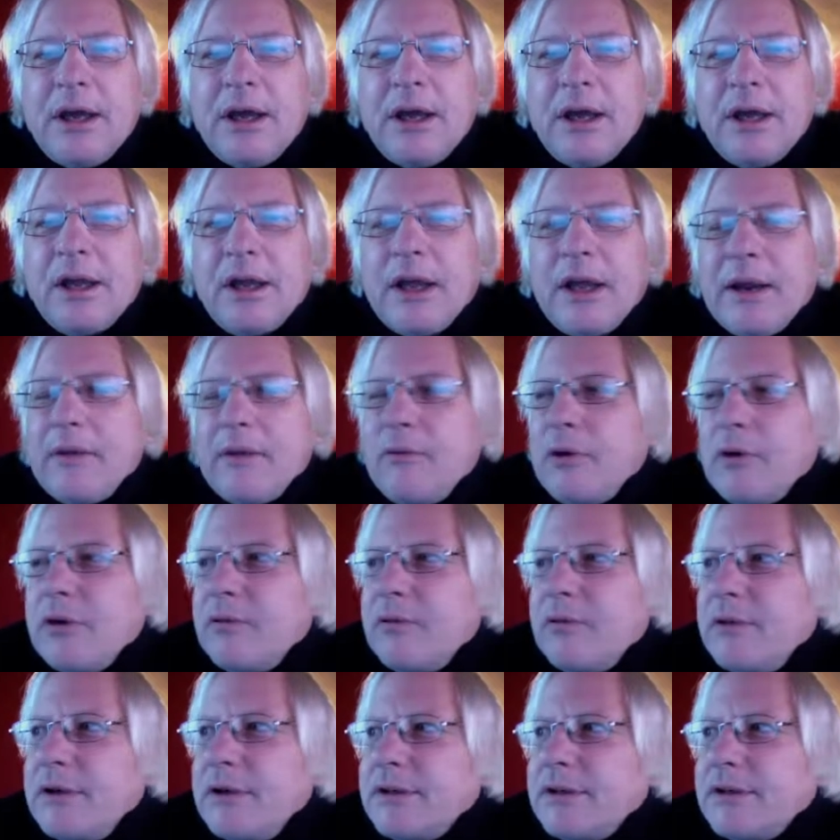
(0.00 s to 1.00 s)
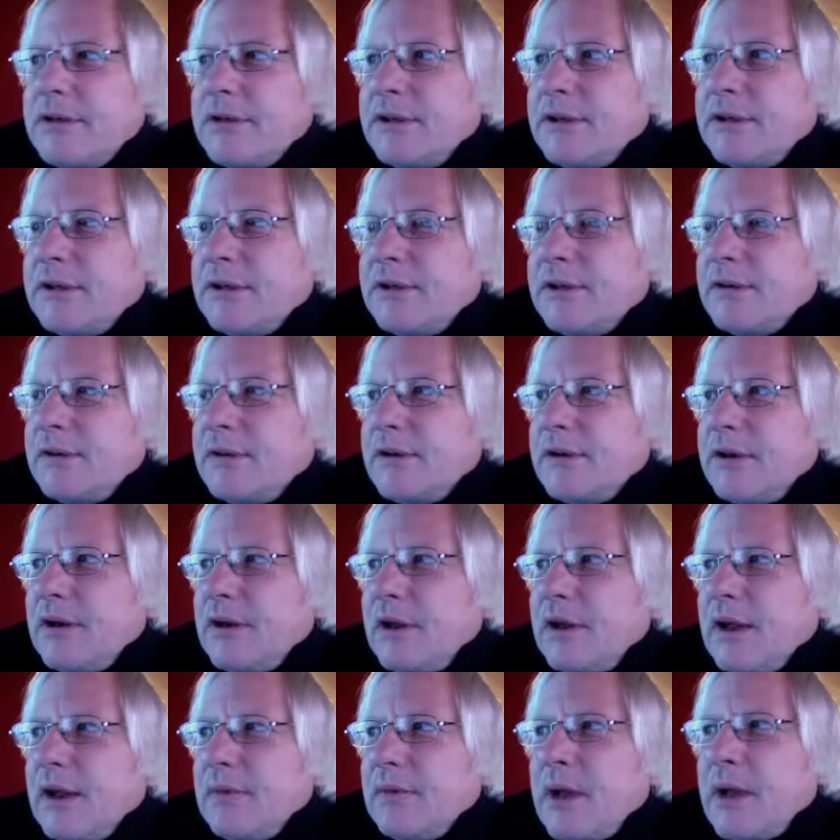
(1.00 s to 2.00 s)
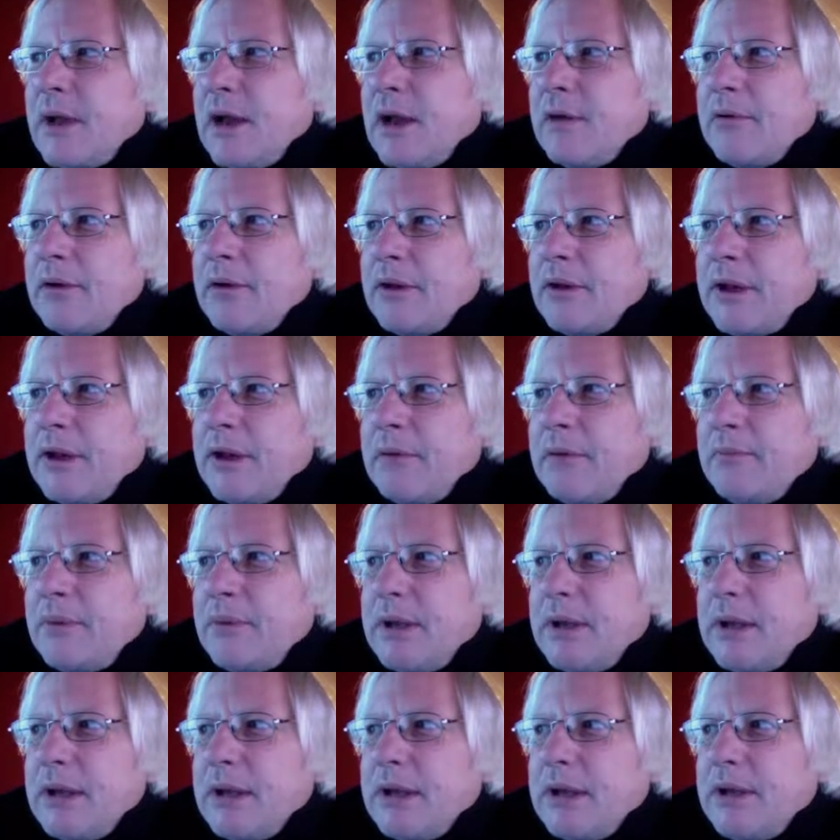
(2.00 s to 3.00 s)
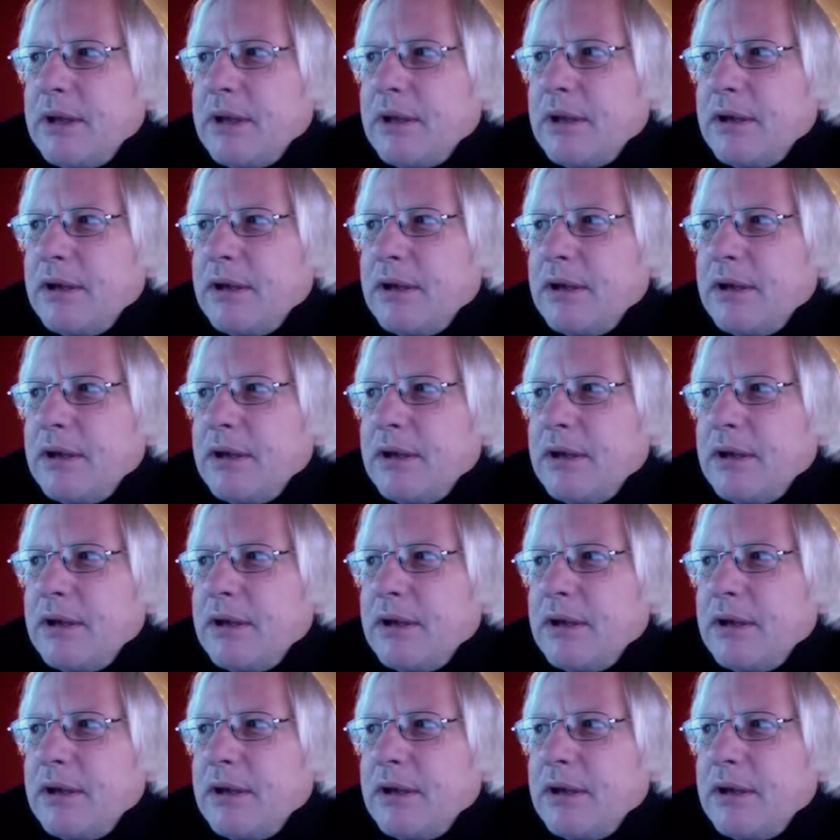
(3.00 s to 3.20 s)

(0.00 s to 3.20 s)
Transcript: Like, one reason I'm not really a big